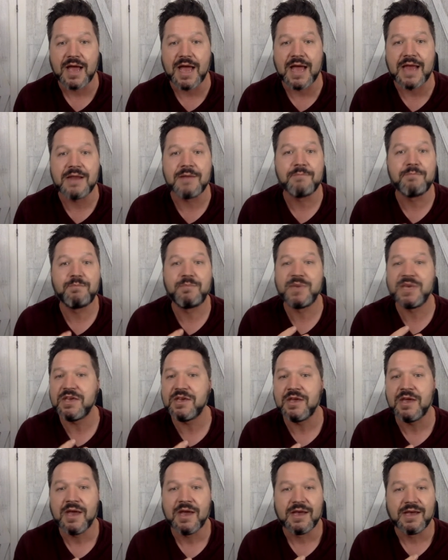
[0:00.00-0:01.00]
and
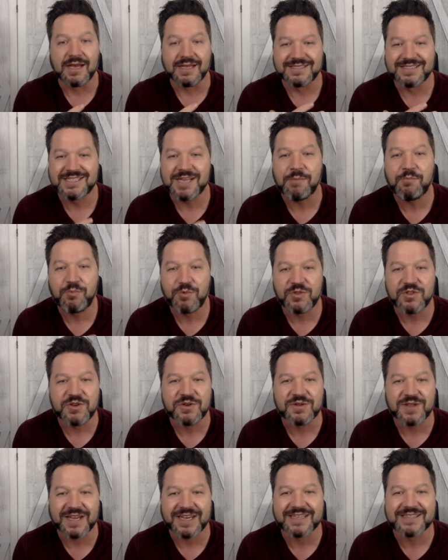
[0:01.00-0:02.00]
be and sup with
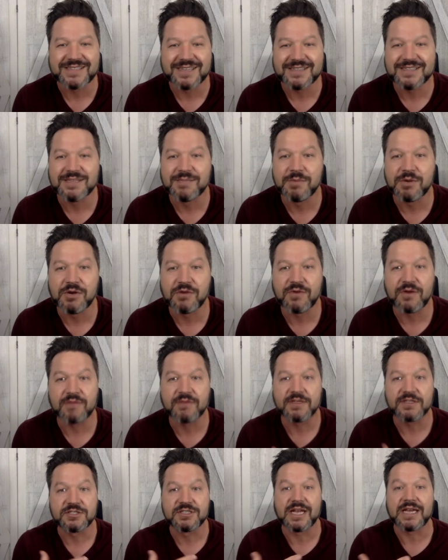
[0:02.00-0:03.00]
you, like it says in the book of
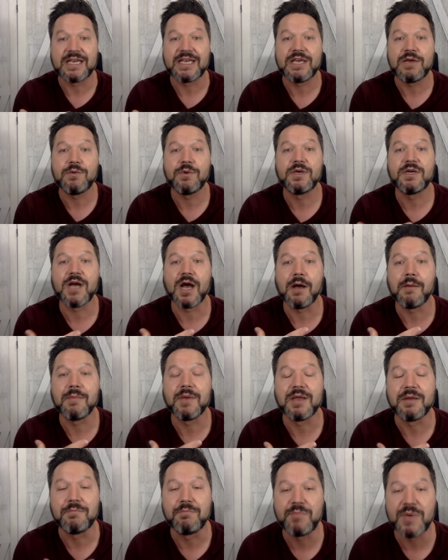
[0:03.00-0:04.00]
Revelation, that he would come
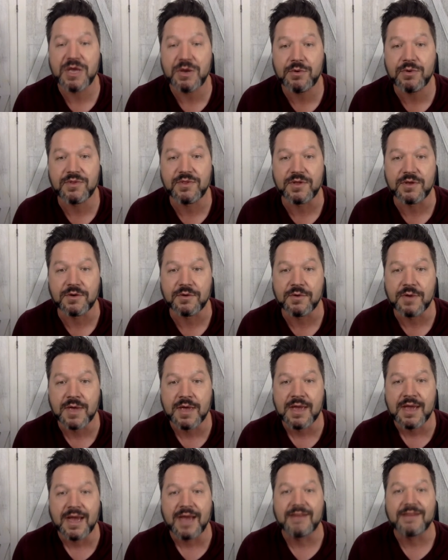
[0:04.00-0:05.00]
and be with you
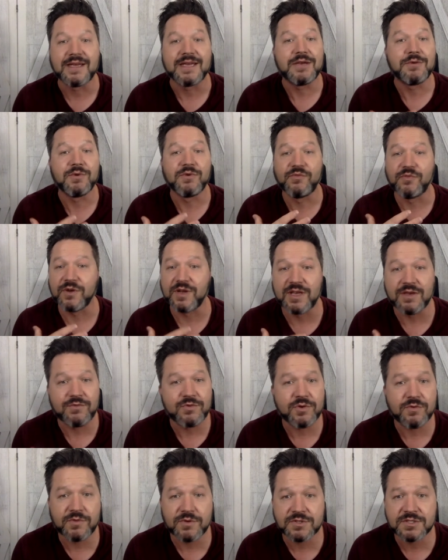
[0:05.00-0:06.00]
and that he would forgive
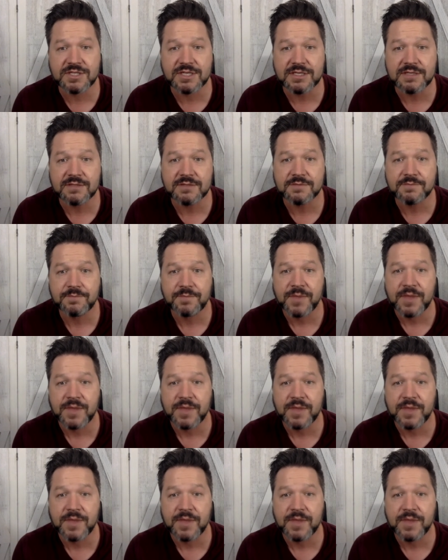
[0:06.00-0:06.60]
you of your sins,